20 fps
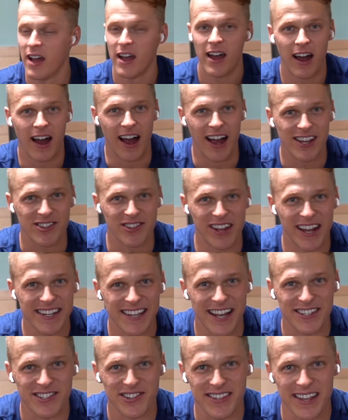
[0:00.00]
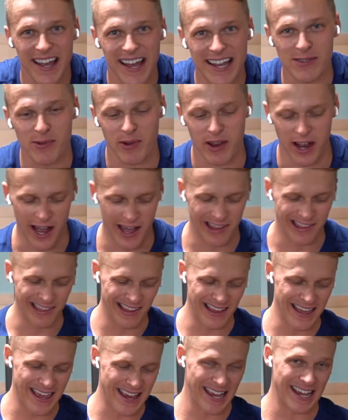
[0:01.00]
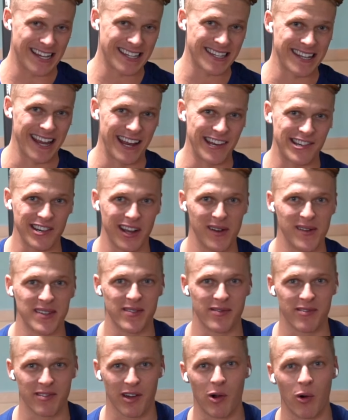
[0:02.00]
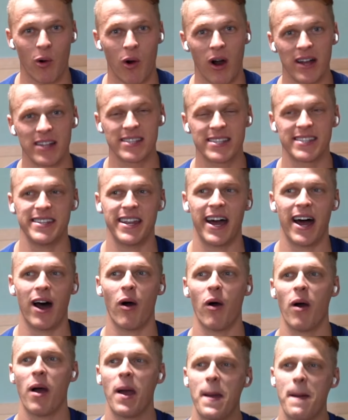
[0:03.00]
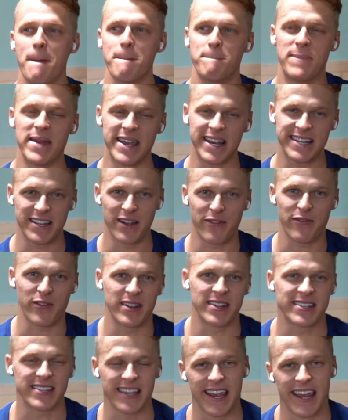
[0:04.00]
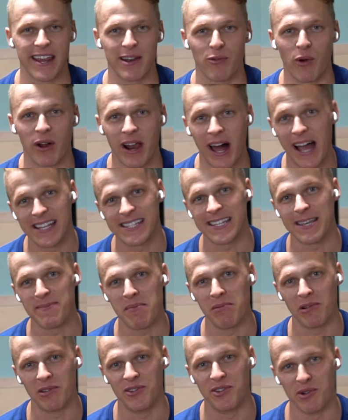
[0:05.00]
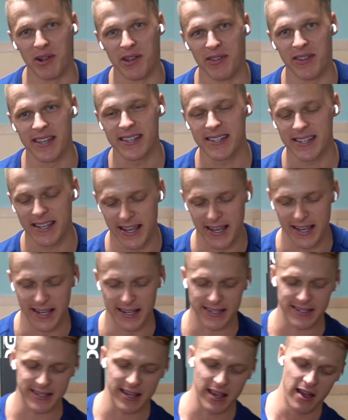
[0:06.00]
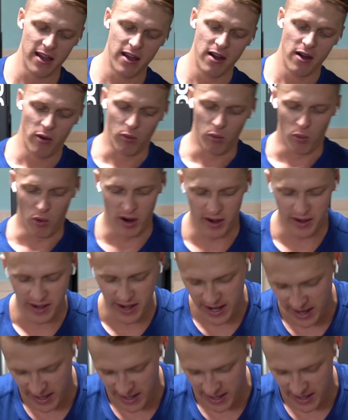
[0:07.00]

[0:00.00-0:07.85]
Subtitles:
Alright, so next exercise, we've got leg extension, obviously for the quads. Now, big difference in what I see people doing this is, one,